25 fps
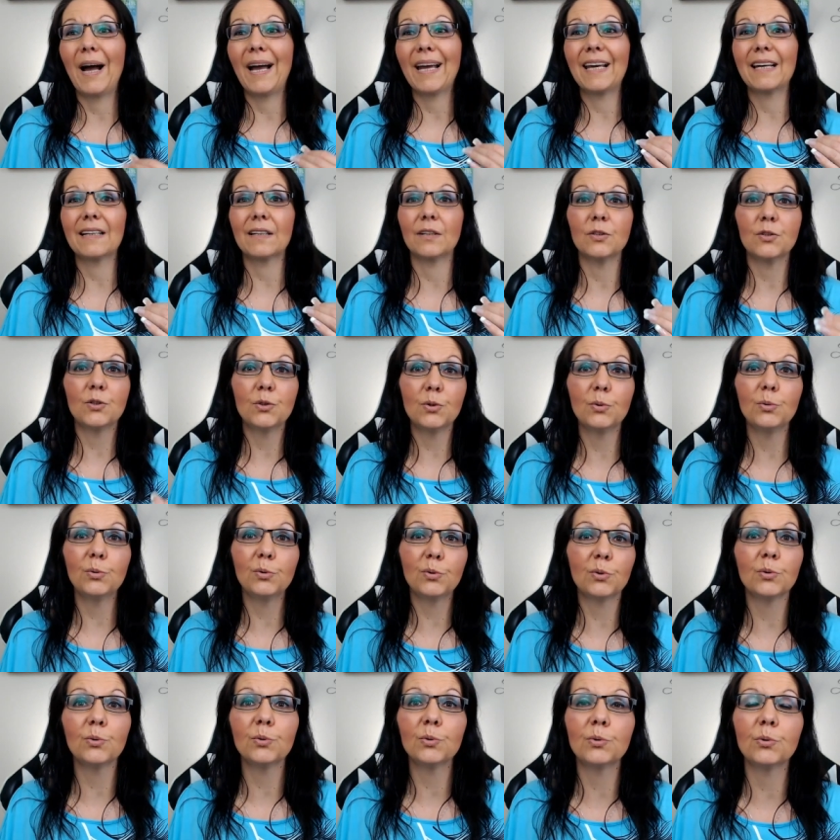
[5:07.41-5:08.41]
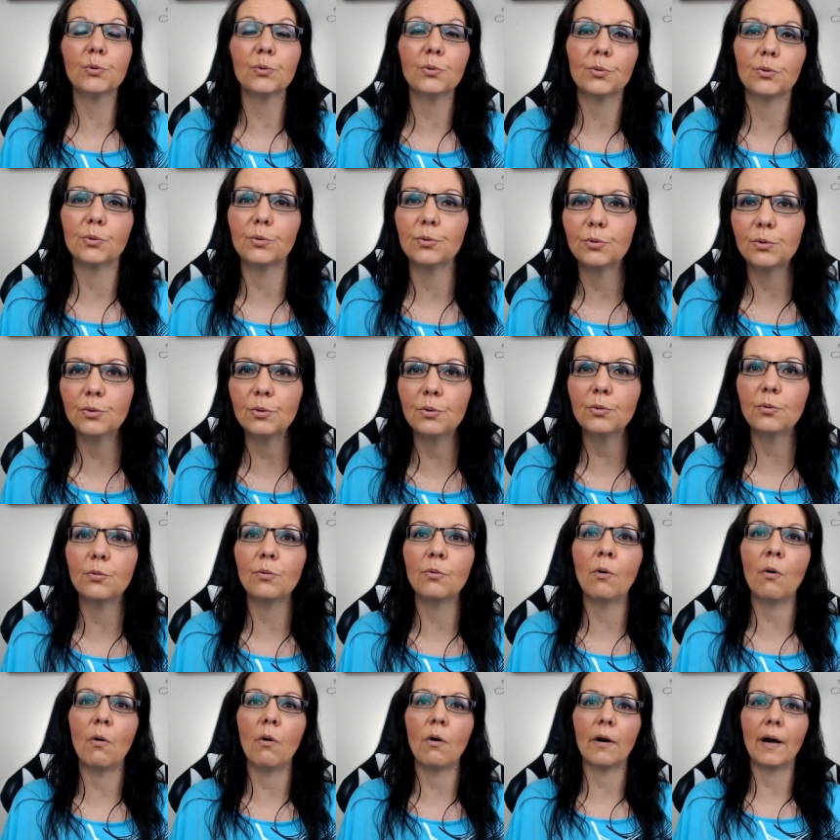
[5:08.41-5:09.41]
I gotta do, do, do, do, do,
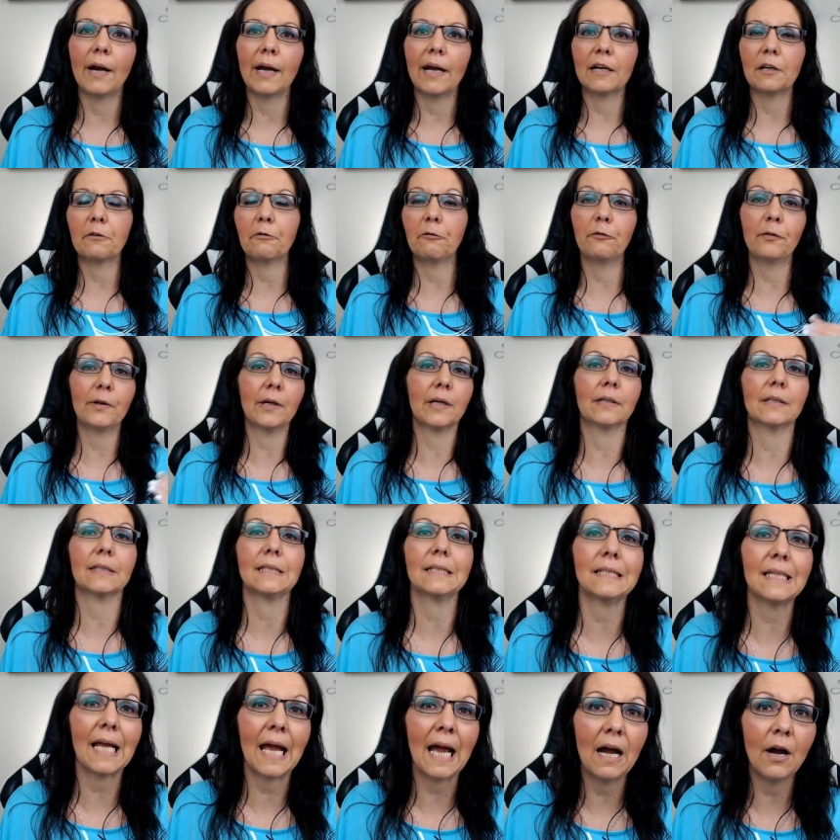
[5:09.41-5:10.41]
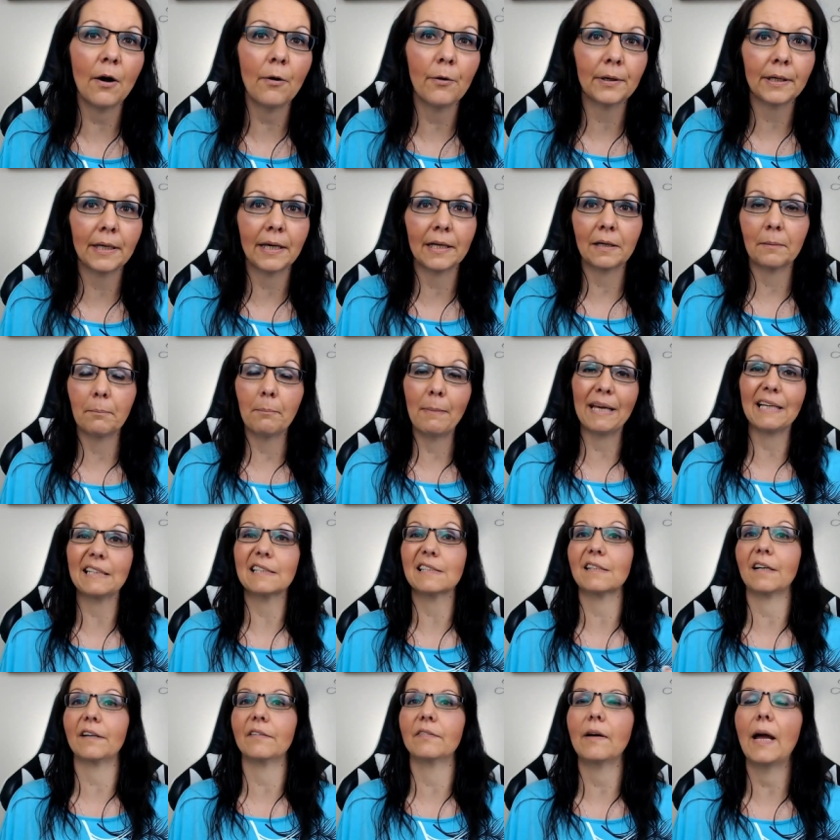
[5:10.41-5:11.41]
or I gotta figure this out, I gotta make
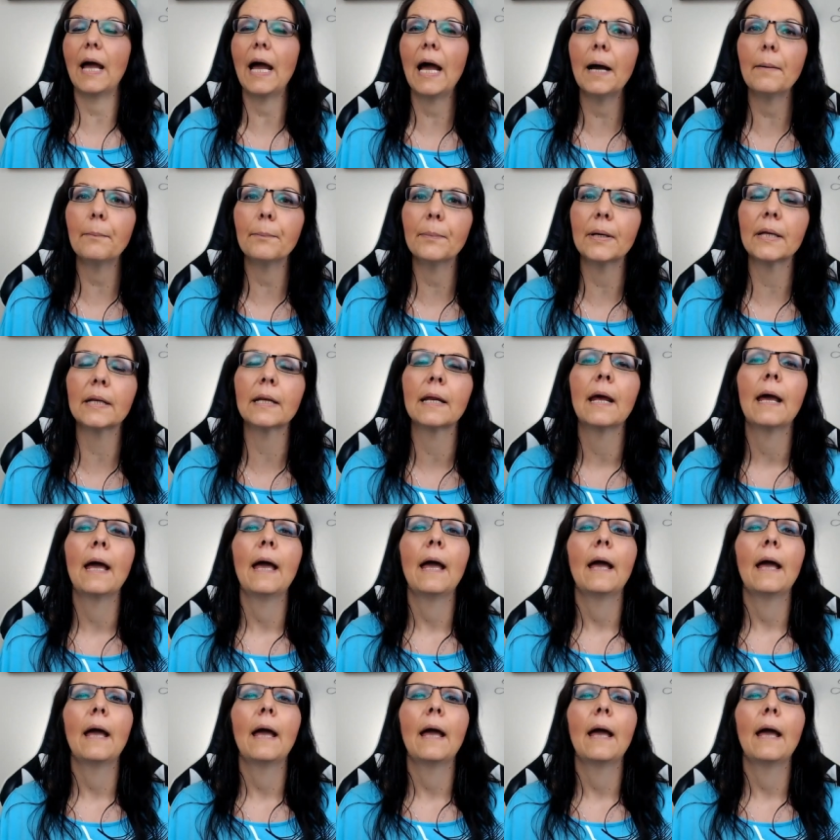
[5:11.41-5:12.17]
stuff happen,